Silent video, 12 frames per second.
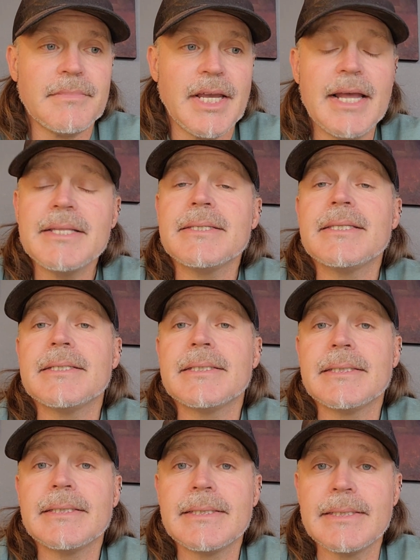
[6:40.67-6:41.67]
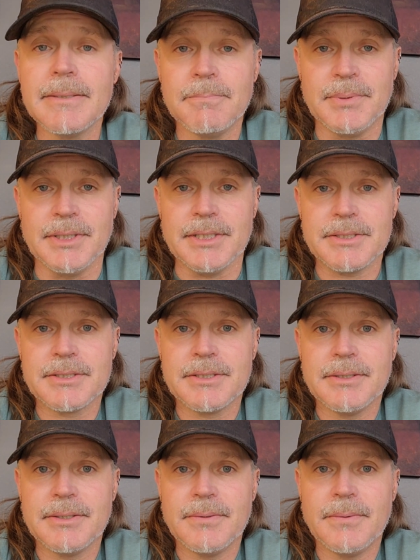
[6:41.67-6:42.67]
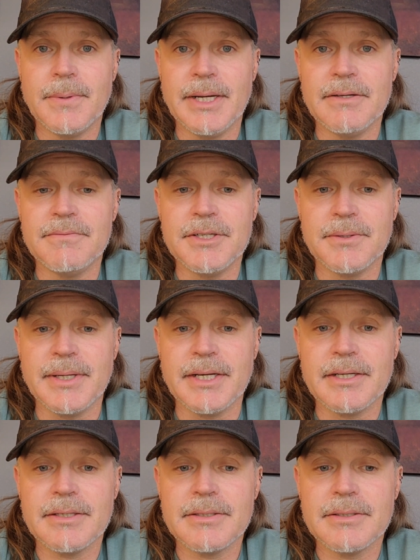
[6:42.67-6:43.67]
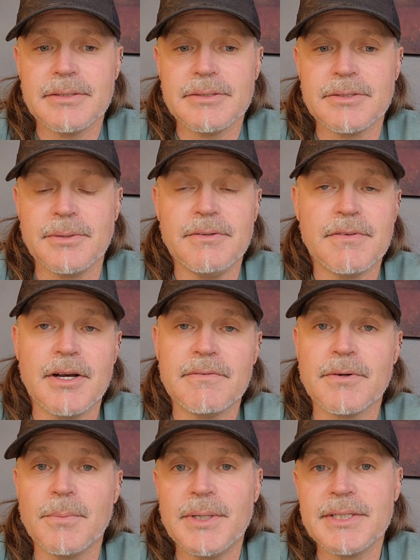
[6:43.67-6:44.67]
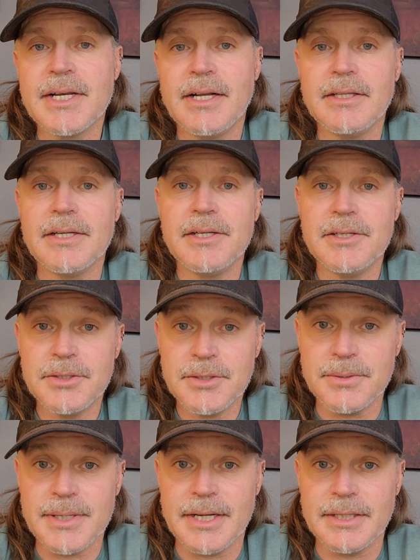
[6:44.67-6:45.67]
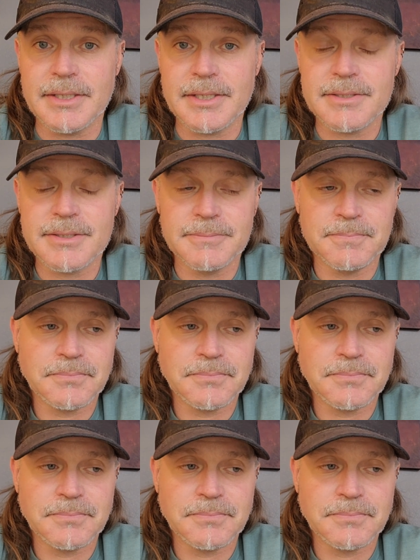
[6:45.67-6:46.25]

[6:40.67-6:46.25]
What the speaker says: That's the simplest way of doing it. So you've gone from 1 colony to 2 colonies.